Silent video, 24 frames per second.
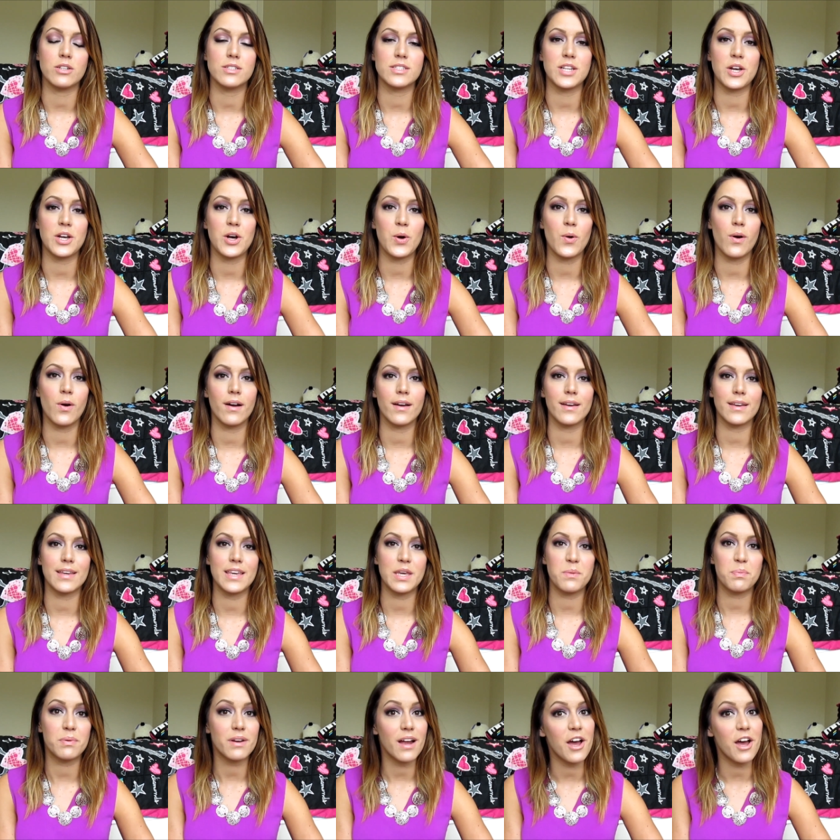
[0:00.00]
So
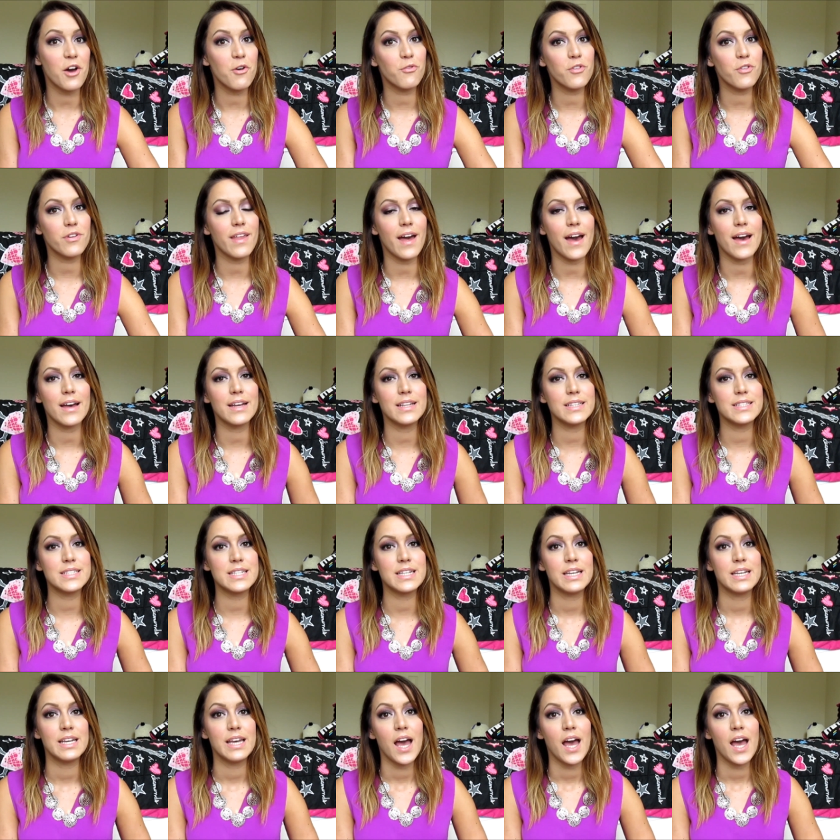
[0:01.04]
keep an eye out for that.